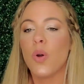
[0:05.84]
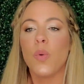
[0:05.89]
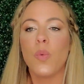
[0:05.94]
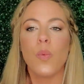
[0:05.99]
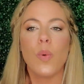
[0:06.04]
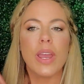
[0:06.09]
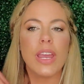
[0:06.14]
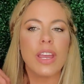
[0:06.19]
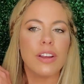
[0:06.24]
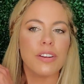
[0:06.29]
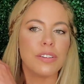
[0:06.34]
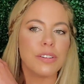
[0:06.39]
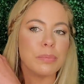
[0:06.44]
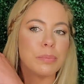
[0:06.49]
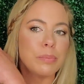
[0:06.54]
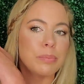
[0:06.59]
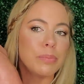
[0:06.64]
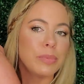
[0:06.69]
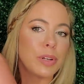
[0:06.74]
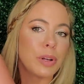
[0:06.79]
we are
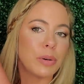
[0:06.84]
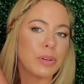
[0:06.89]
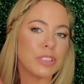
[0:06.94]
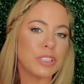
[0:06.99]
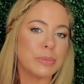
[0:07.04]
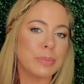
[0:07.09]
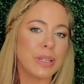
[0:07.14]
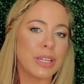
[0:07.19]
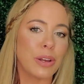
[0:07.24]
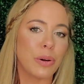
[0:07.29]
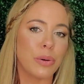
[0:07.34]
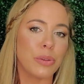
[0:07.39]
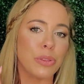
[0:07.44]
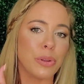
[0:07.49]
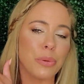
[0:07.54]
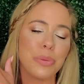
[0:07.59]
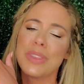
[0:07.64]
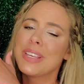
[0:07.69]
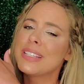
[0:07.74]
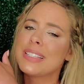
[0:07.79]
going to be going
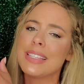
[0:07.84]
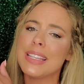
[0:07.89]
through this